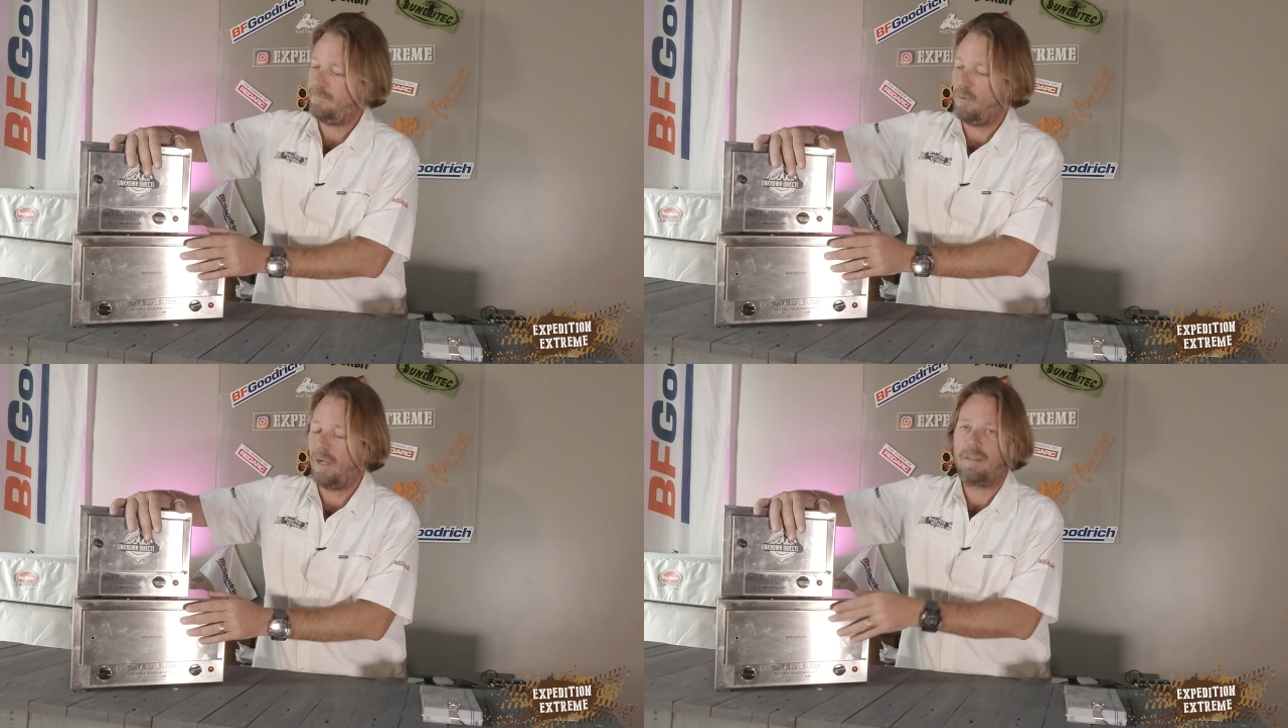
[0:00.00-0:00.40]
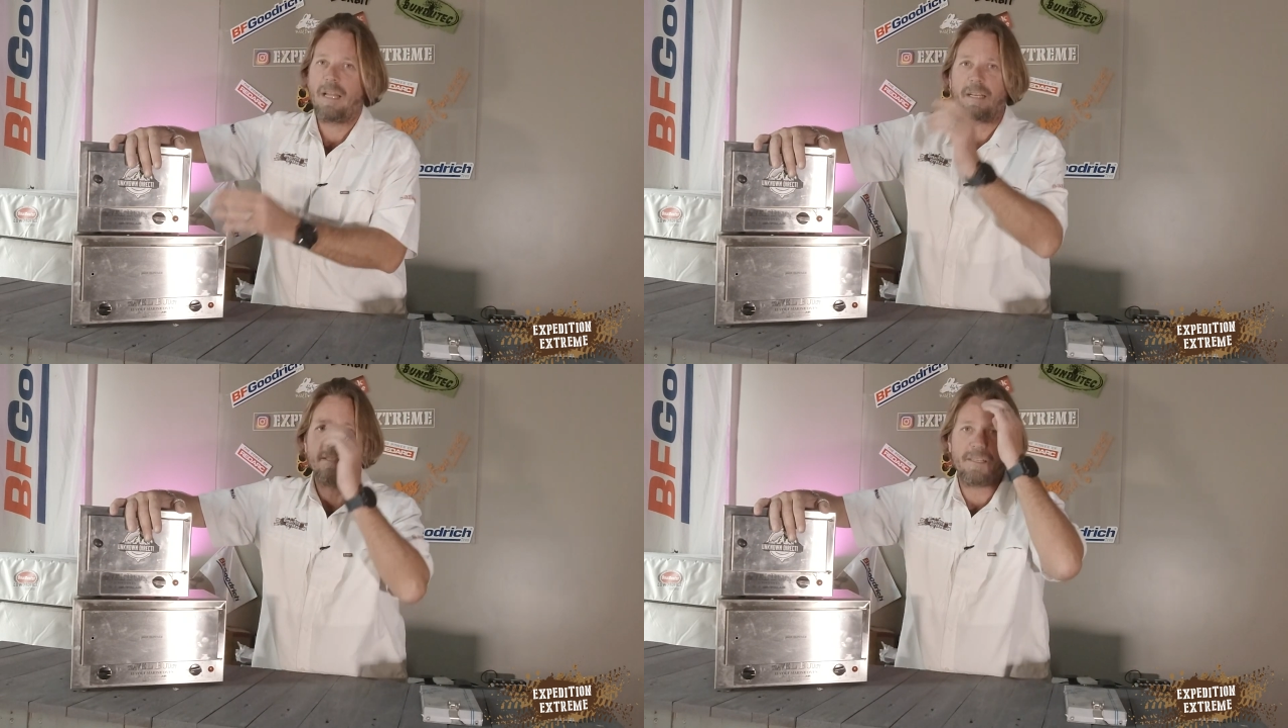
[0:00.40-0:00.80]
well,
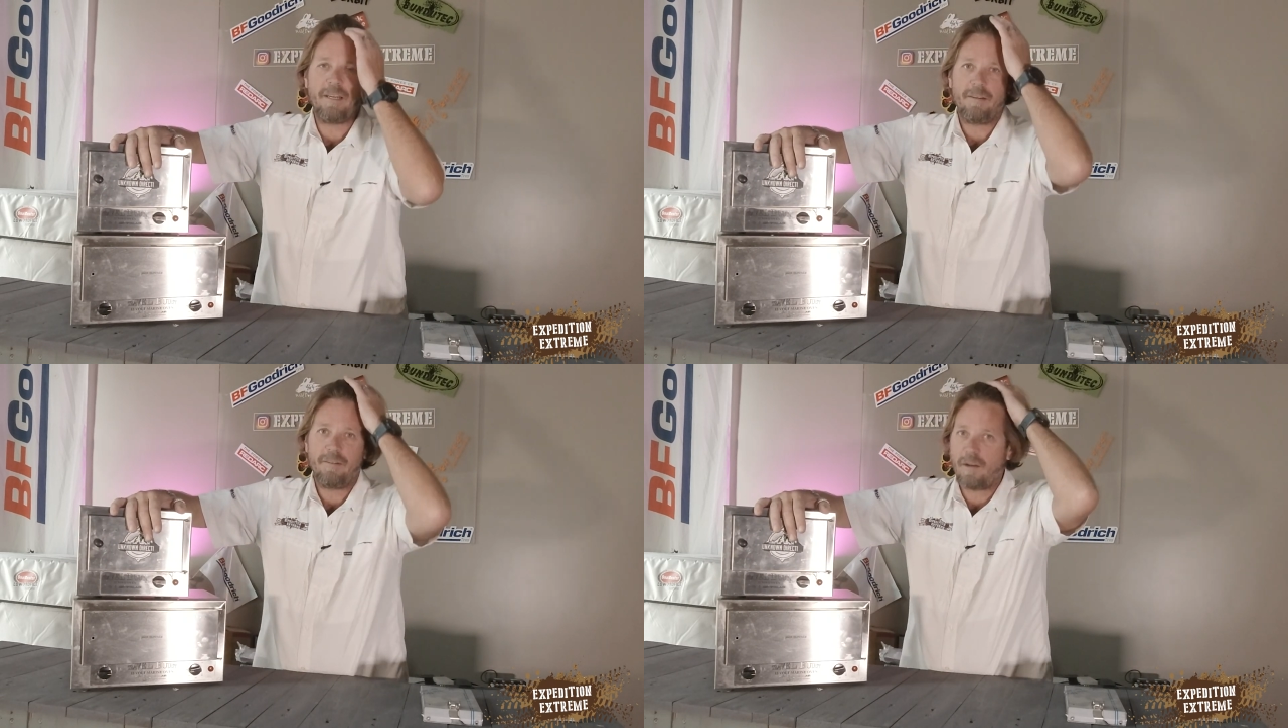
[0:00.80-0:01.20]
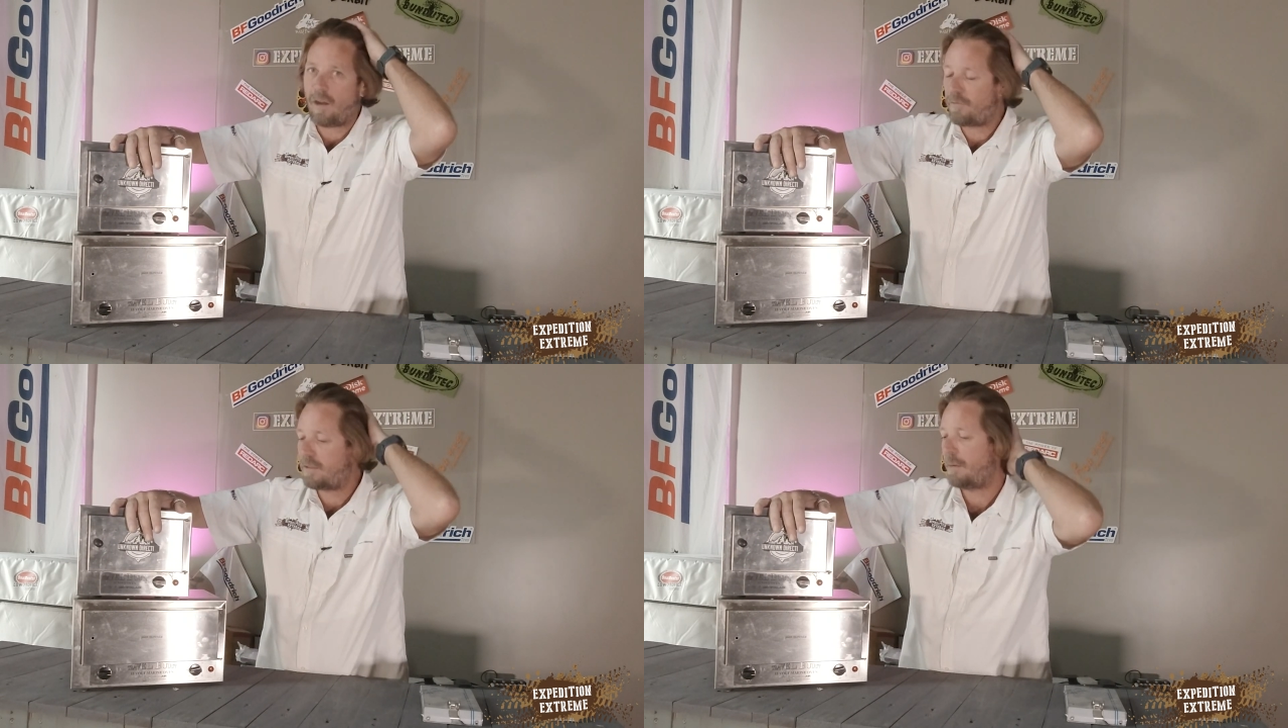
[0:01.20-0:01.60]
like I said,
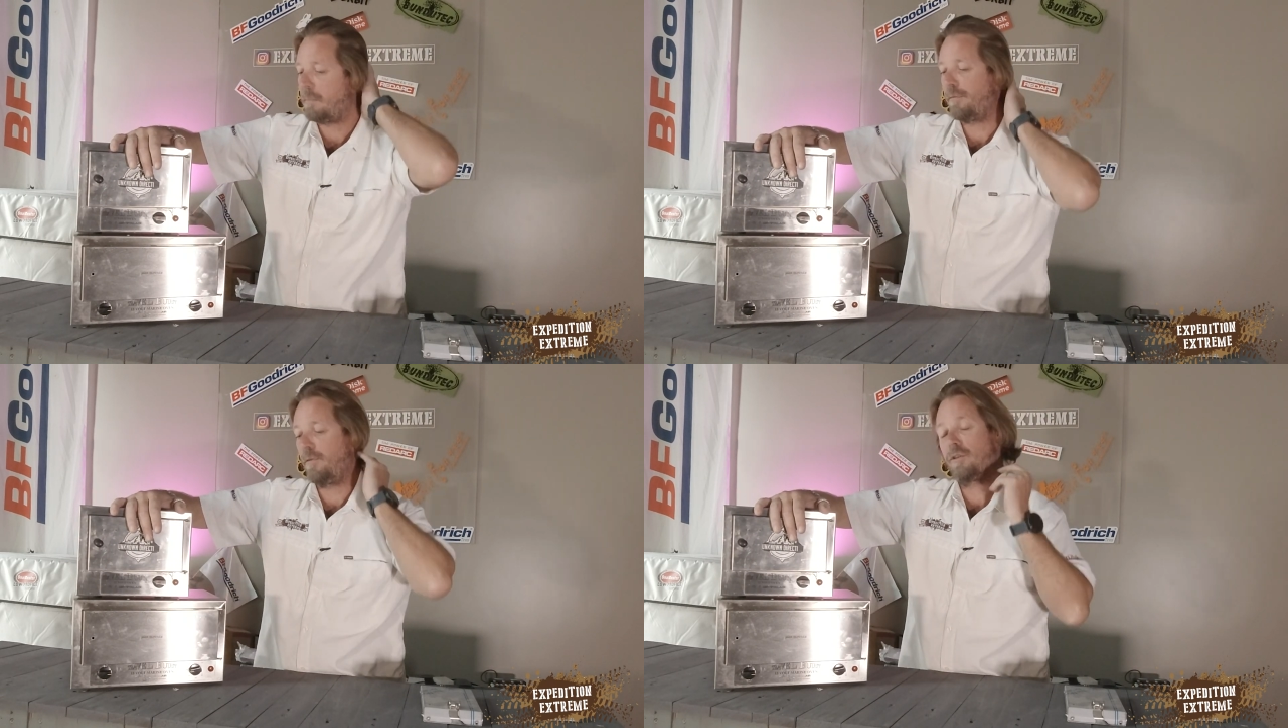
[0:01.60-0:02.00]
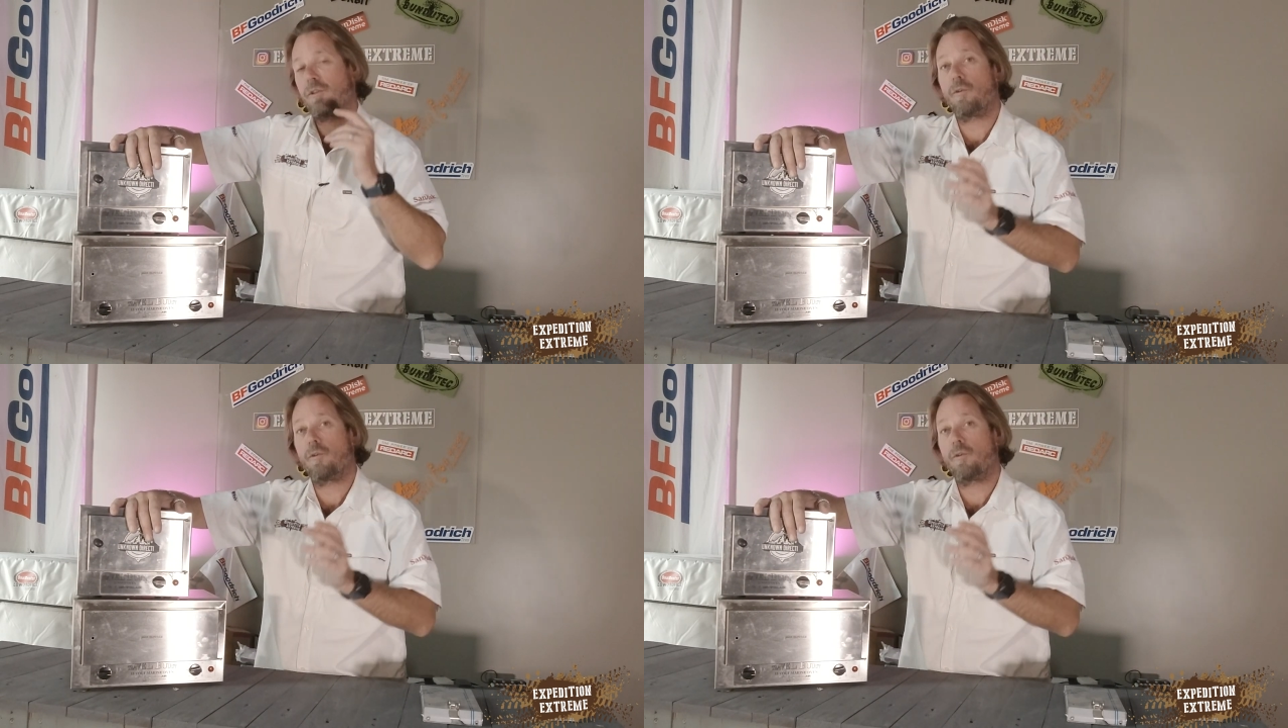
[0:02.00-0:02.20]
I've done my first